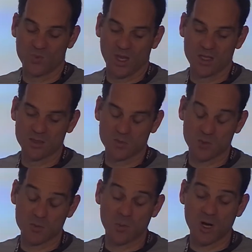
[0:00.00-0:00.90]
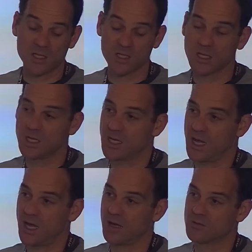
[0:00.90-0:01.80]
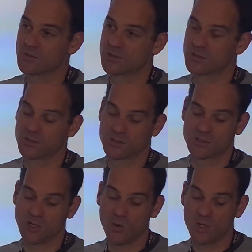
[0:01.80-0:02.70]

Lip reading: It's surprisingly how slow